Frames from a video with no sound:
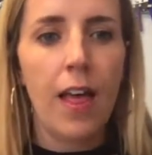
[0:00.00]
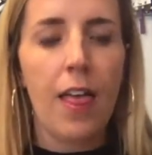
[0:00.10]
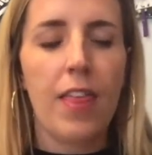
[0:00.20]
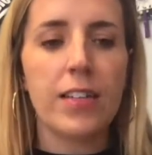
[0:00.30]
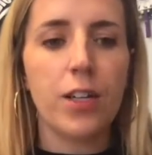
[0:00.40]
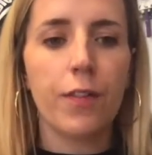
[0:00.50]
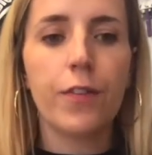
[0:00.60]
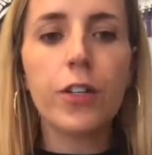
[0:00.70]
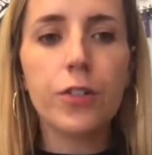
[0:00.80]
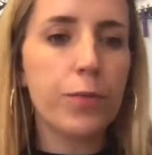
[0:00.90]
That's our
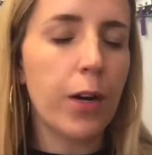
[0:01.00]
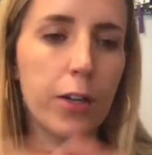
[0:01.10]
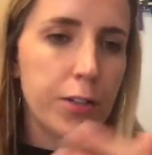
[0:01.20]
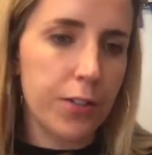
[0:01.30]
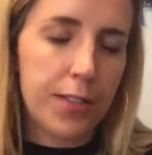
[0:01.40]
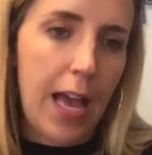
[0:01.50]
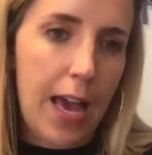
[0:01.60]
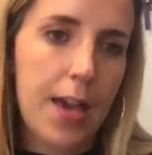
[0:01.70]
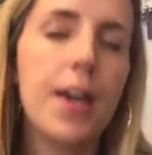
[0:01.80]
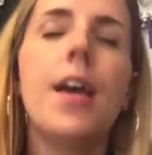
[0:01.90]
first rehearsal, say.